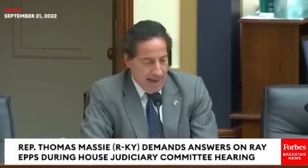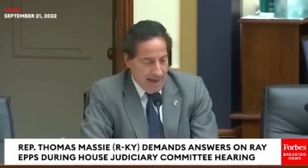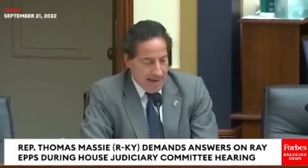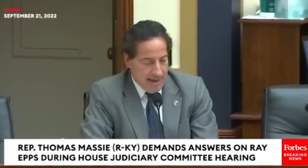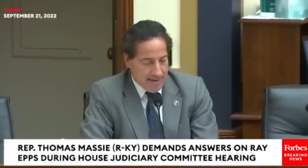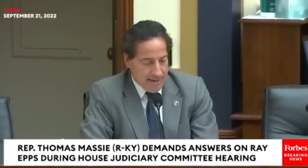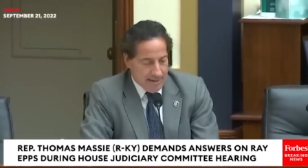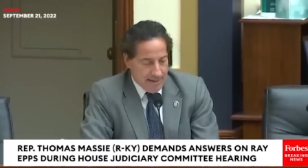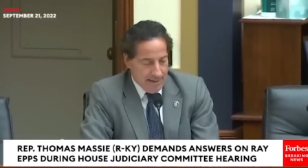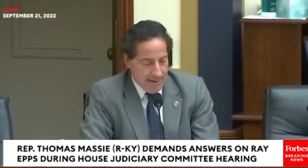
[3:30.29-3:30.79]

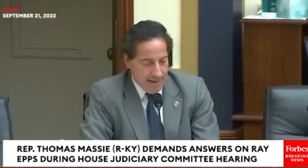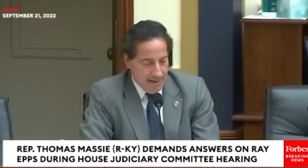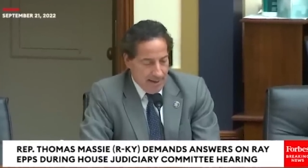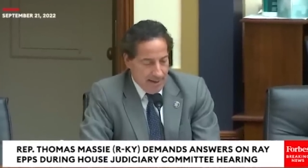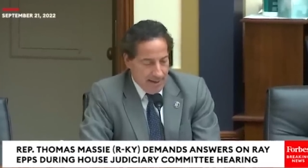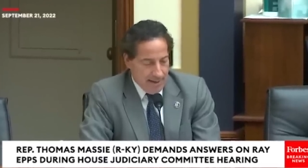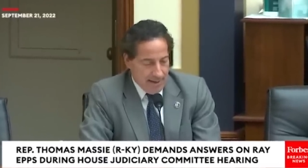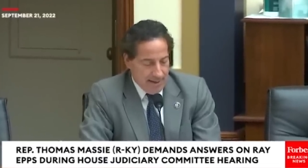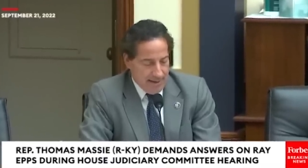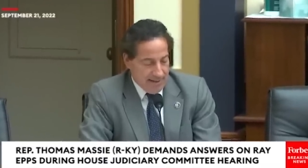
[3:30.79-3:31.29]
and
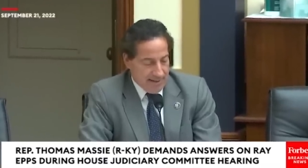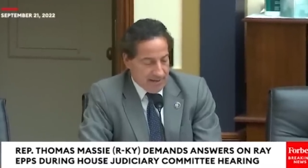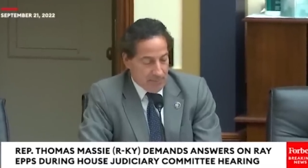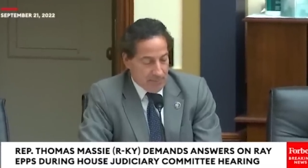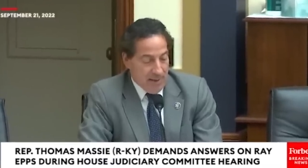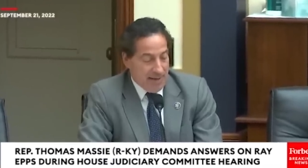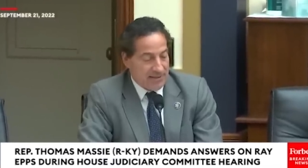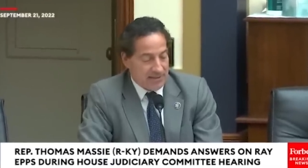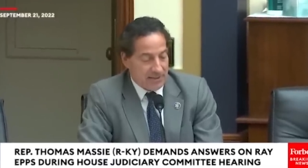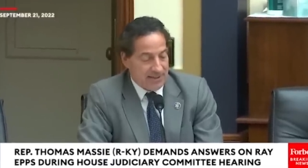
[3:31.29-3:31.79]

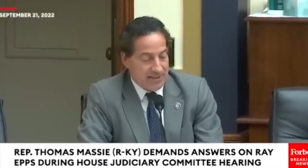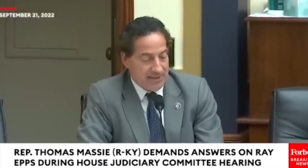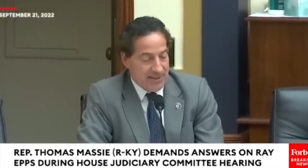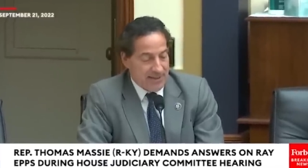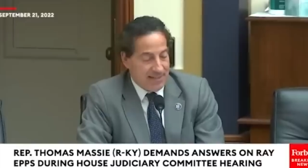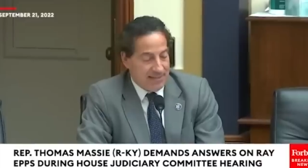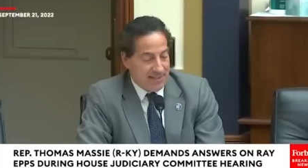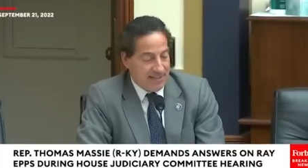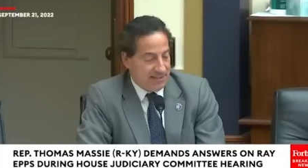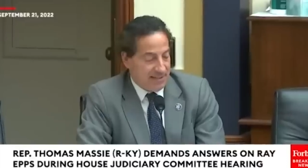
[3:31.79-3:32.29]
he basically
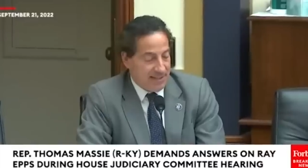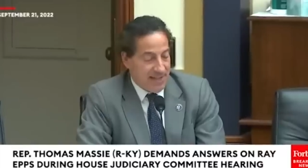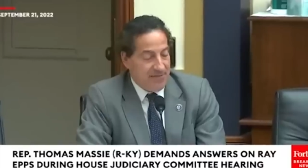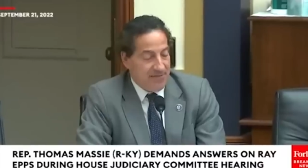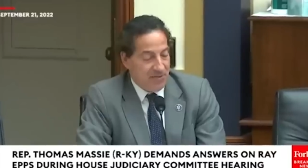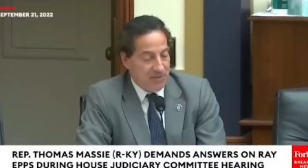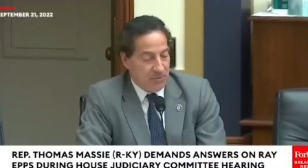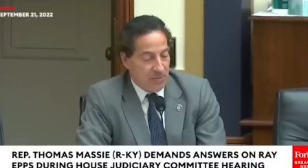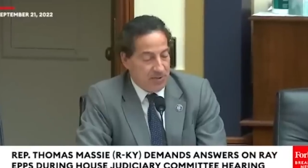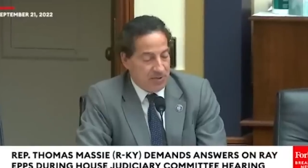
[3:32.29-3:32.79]
says his
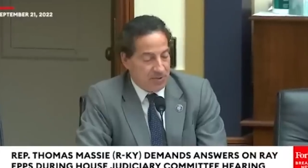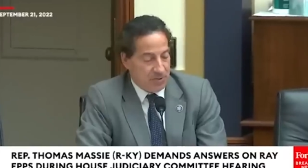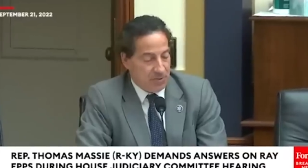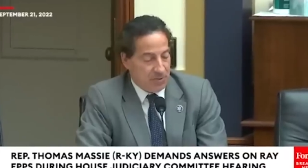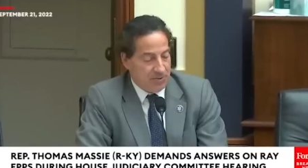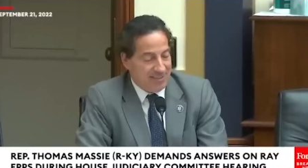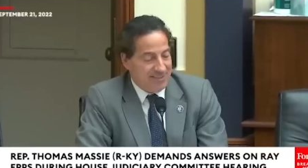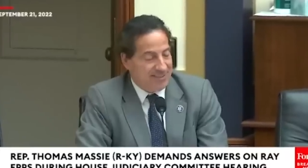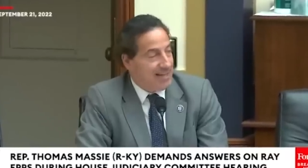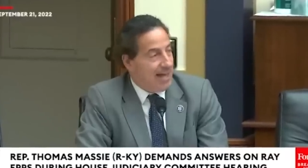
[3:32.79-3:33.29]
life has been
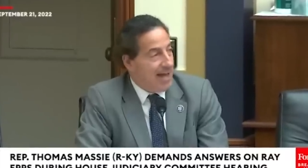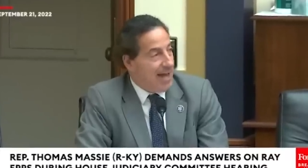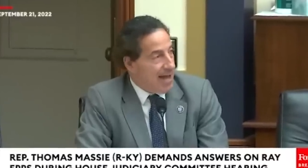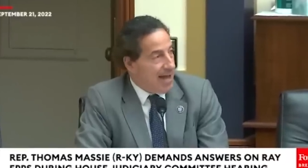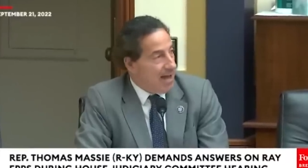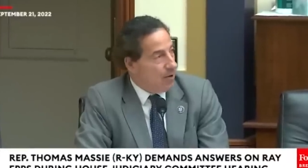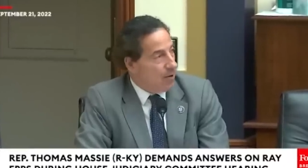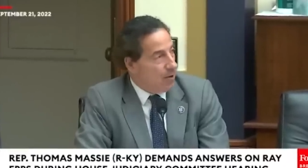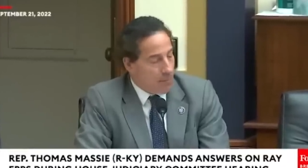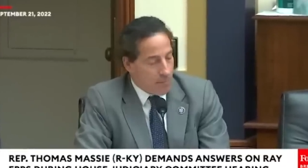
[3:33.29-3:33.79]
turned into
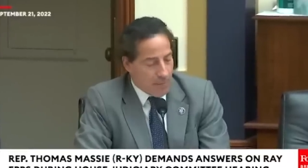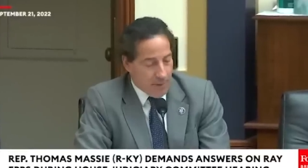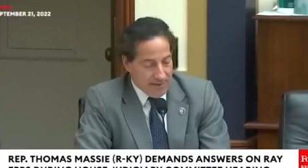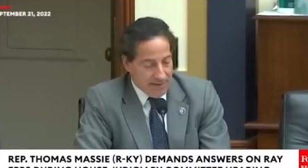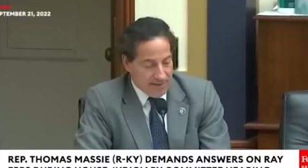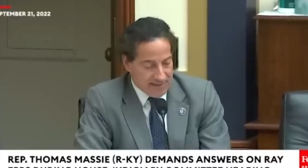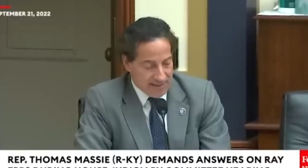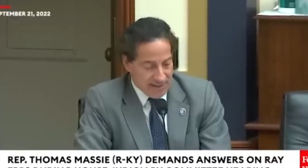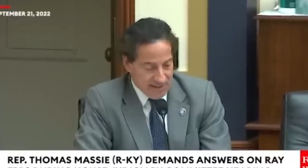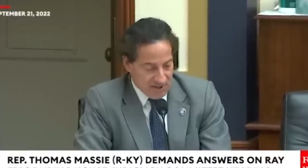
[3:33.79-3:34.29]
hell
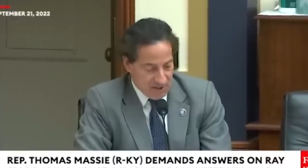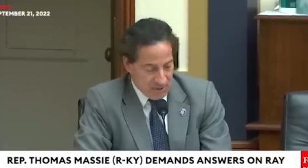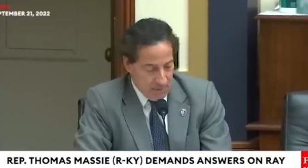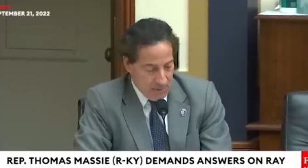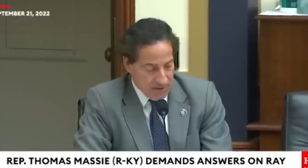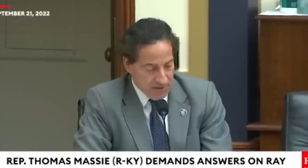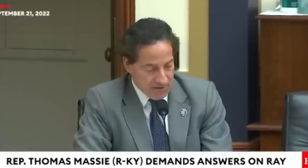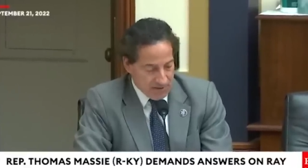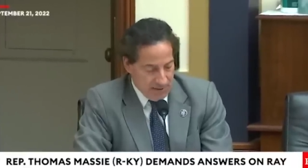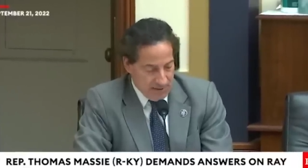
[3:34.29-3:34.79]
by this
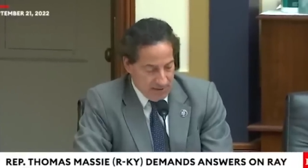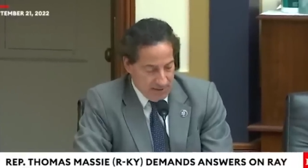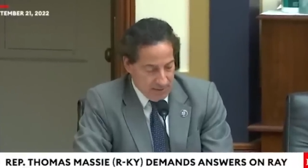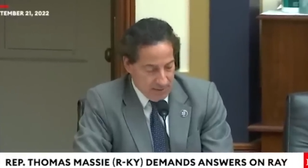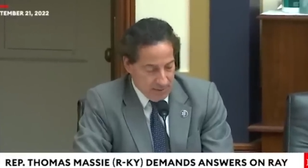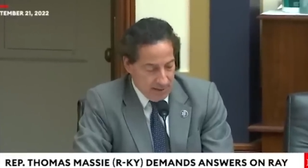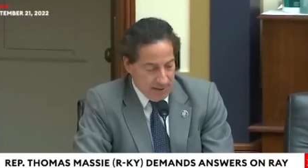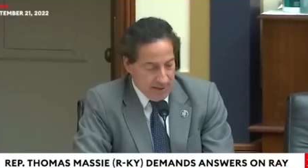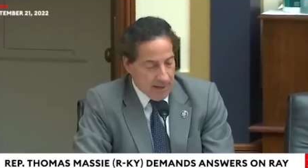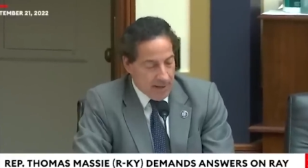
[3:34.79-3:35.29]
conspiracy
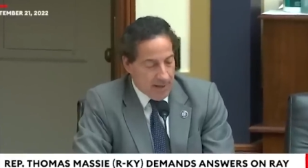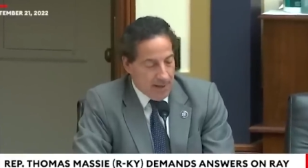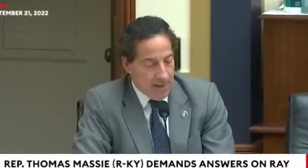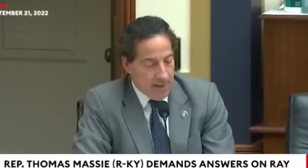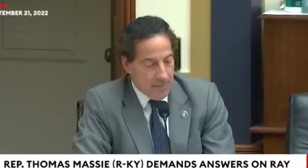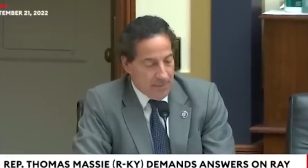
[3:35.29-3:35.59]
theory